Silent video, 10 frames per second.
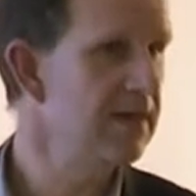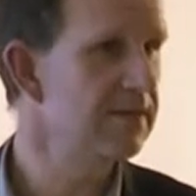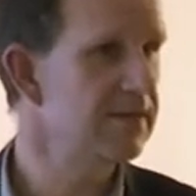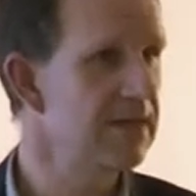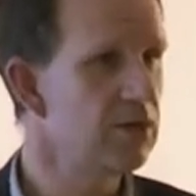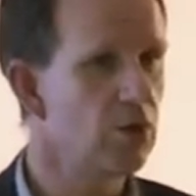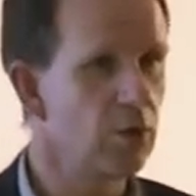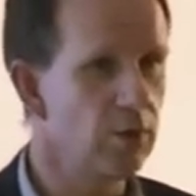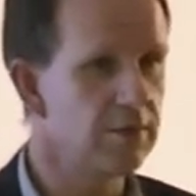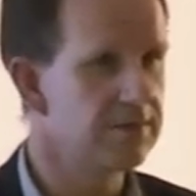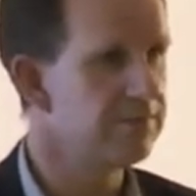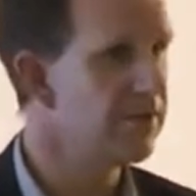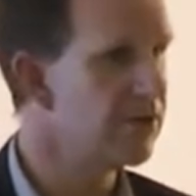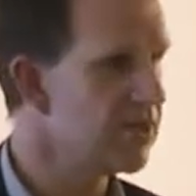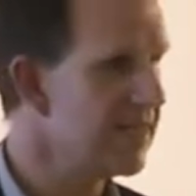It's the cause of
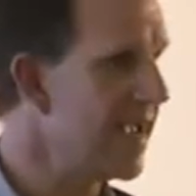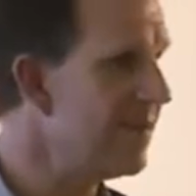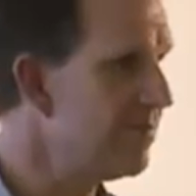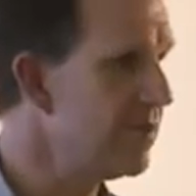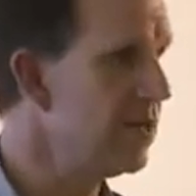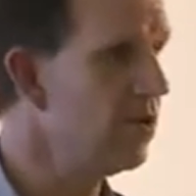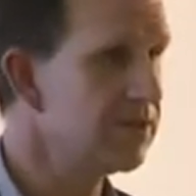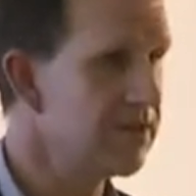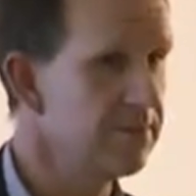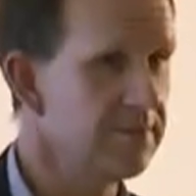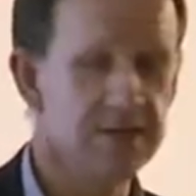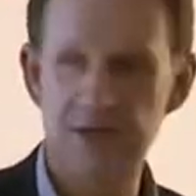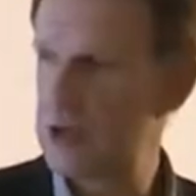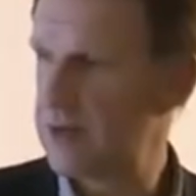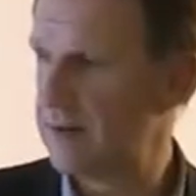virtually every long-term
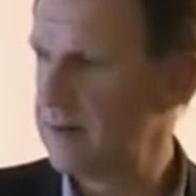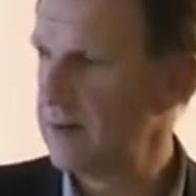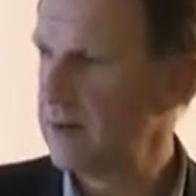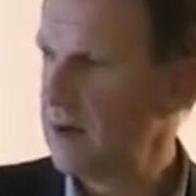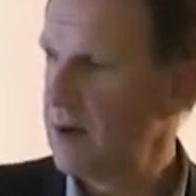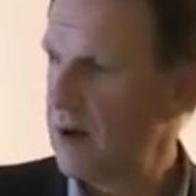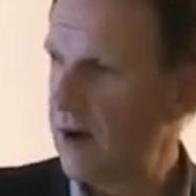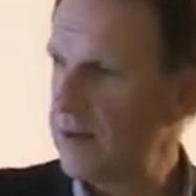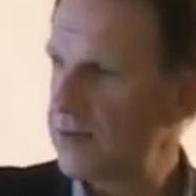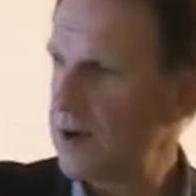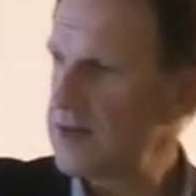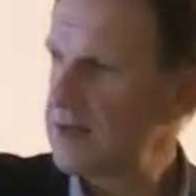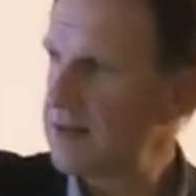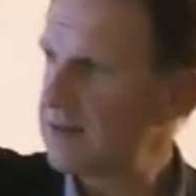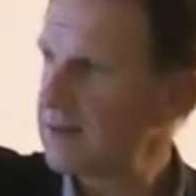condition.
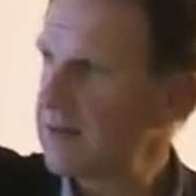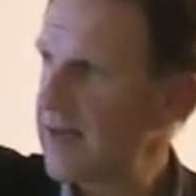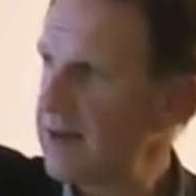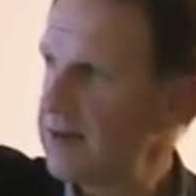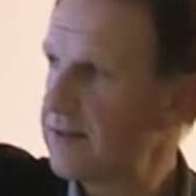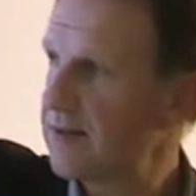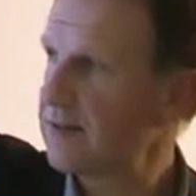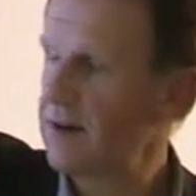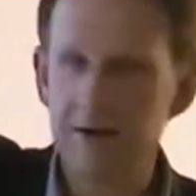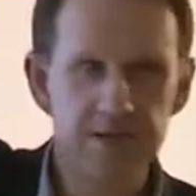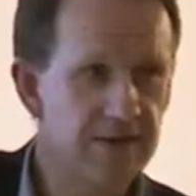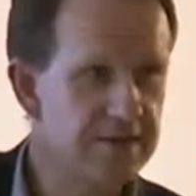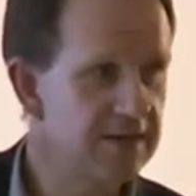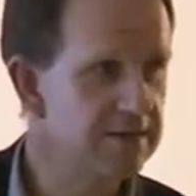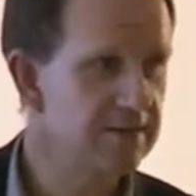Arthritis, cancers,
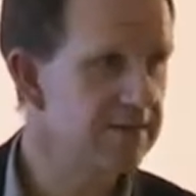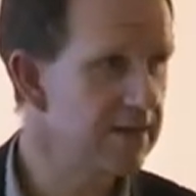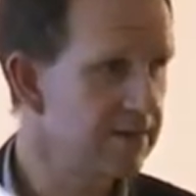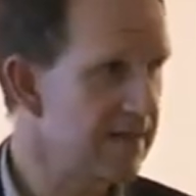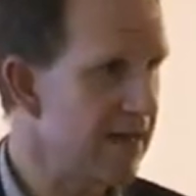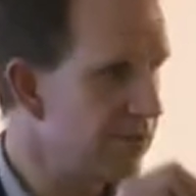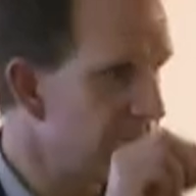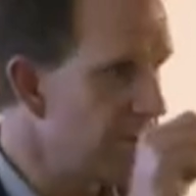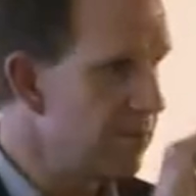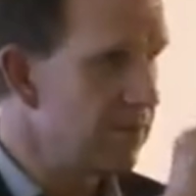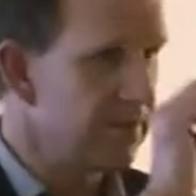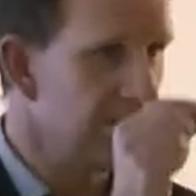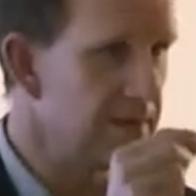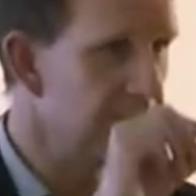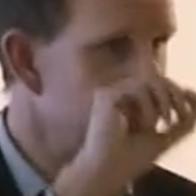cardiovascular disease, the atheroma, the
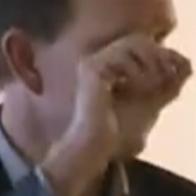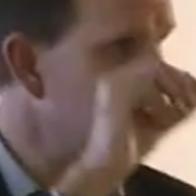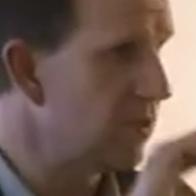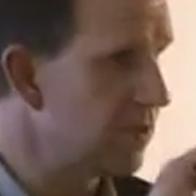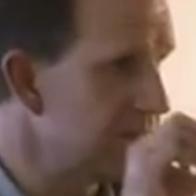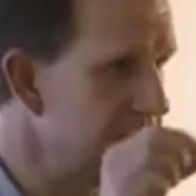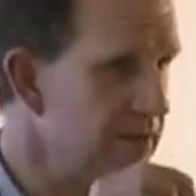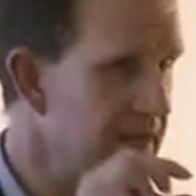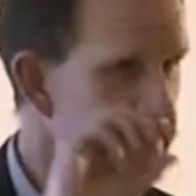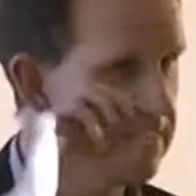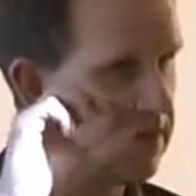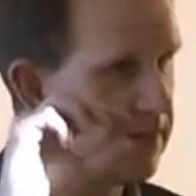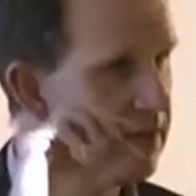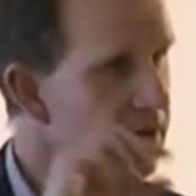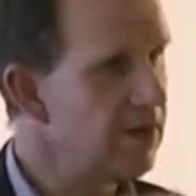little bit of clotting you get in
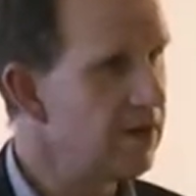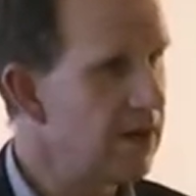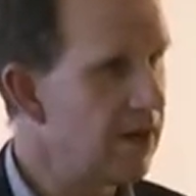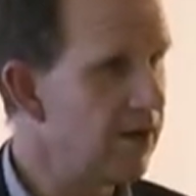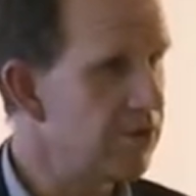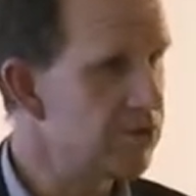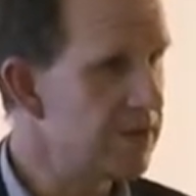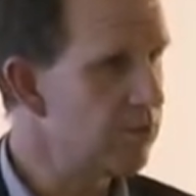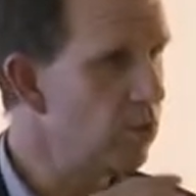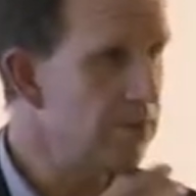the artery. It's